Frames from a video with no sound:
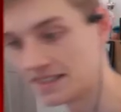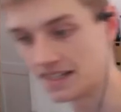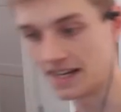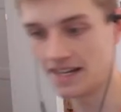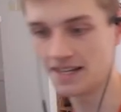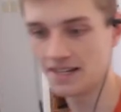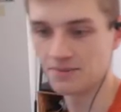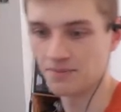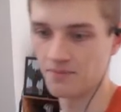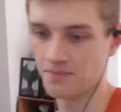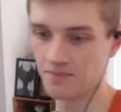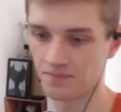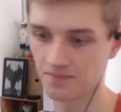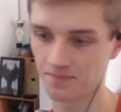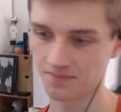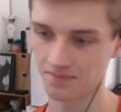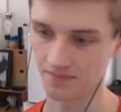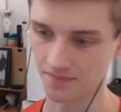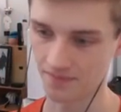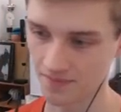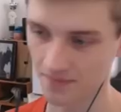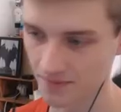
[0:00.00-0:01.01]
Damn.
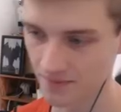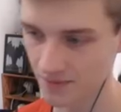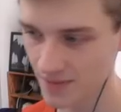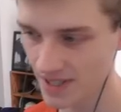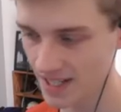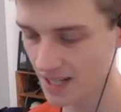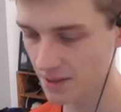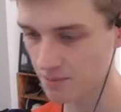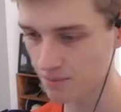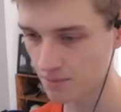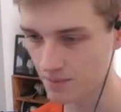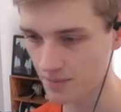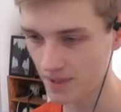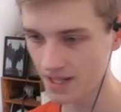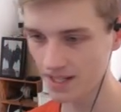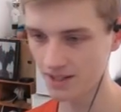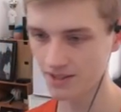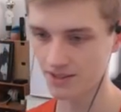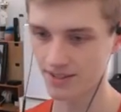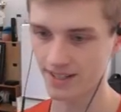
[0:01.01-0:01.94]
We're getting better.